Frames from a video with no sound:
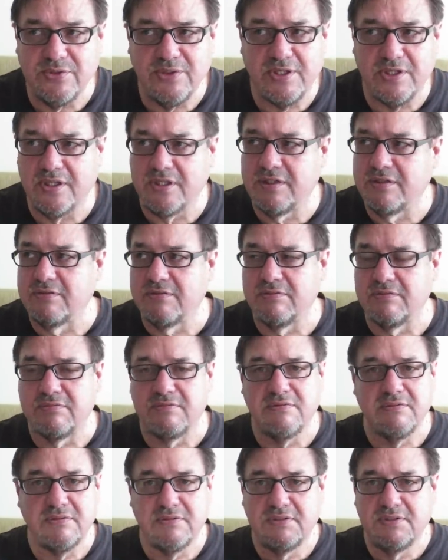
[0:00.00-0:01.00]
200
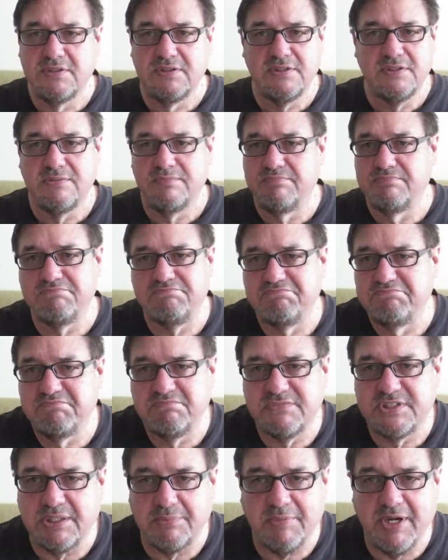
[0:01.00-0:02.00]

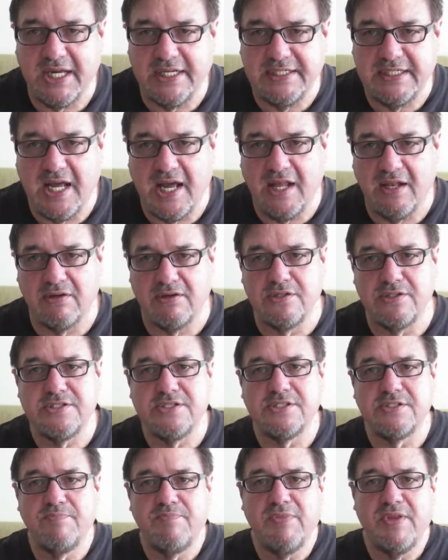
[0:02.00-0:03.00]
and some odd
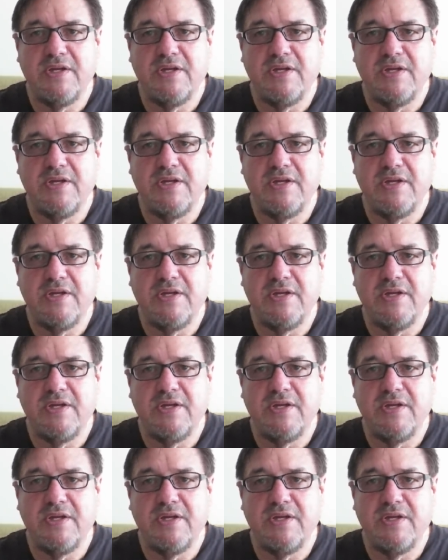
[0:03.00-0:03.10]
dollars.